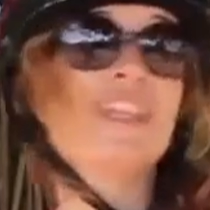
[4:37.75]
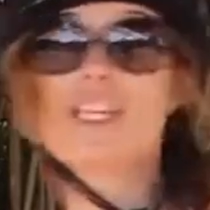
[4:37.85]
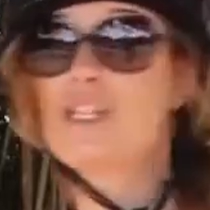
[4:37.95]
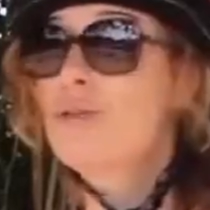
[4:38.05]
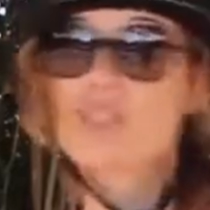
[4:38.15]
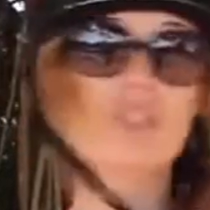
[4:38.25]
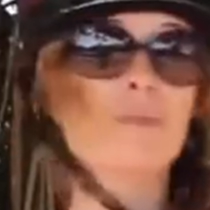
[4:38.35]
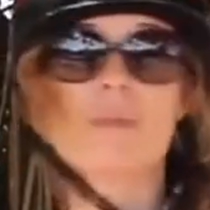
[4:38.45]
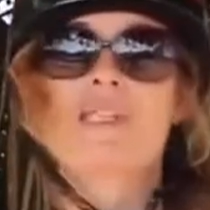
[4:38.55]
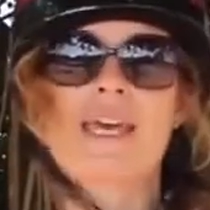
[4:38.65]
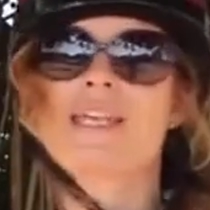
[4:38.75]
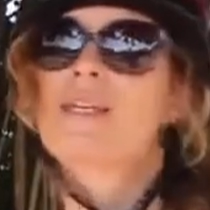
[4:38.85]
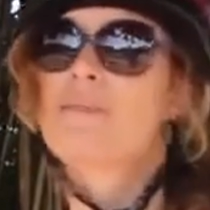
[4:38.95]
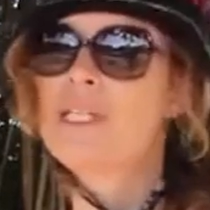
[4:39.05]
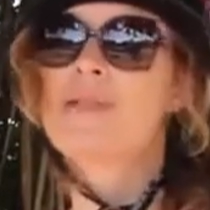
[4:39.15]
then you shouldn't be
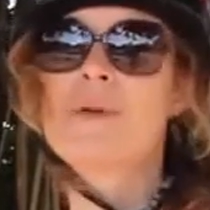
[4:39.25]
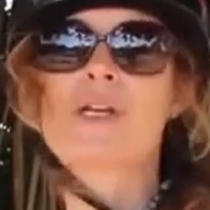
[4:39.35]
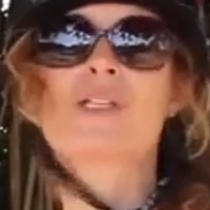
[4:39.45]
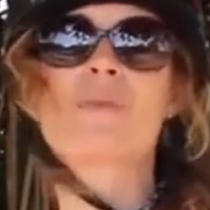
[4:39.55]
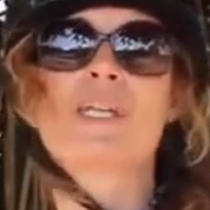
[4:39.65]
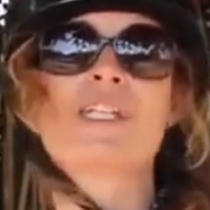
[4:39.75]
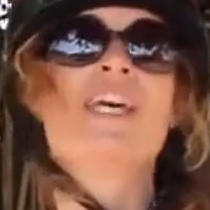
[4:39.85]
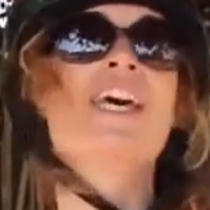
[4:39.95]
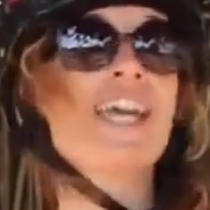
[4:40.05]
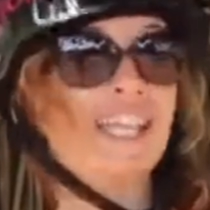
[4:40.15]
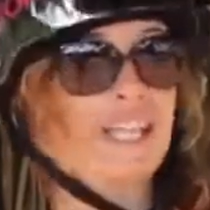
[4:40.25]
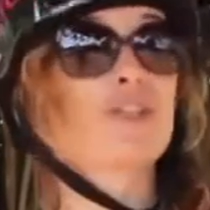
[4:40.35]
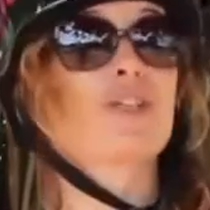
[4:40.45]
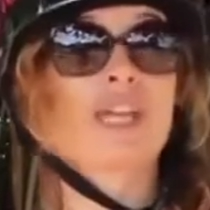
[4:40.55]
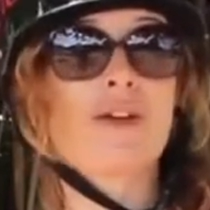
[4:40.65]
skating at medium-high speed unless
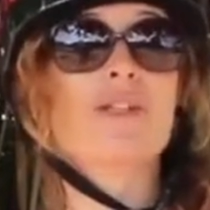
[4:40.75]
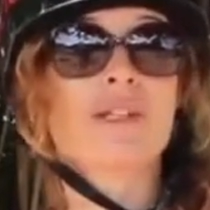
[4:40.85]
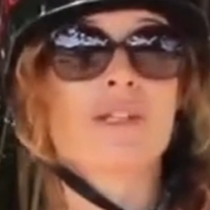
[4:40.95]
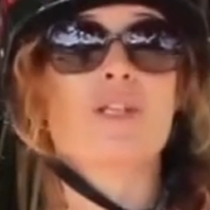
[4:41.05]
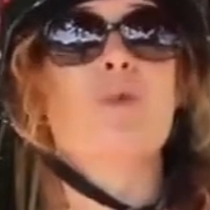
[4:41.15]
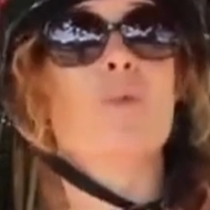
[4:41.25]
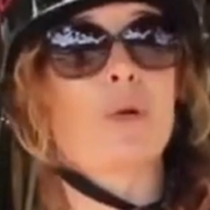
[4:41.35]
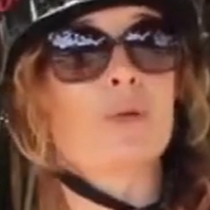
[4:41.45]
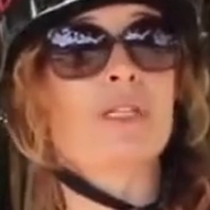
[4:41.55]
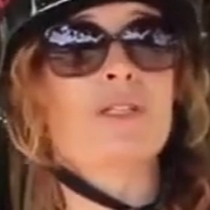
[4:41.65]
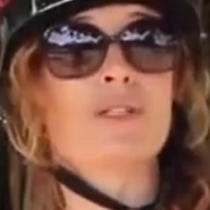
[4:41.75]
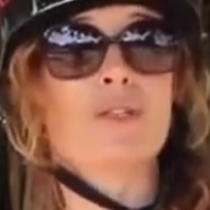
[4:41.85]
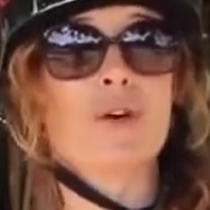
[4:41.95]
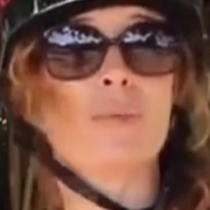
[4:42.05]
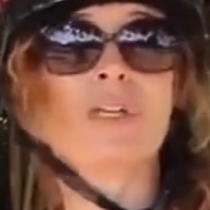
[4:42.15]
you can guarantee that you won't need to
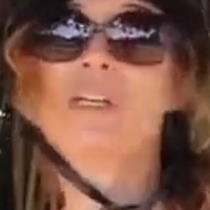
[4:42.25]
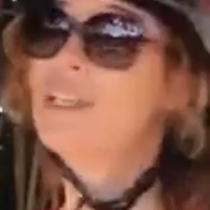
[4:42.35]
stop.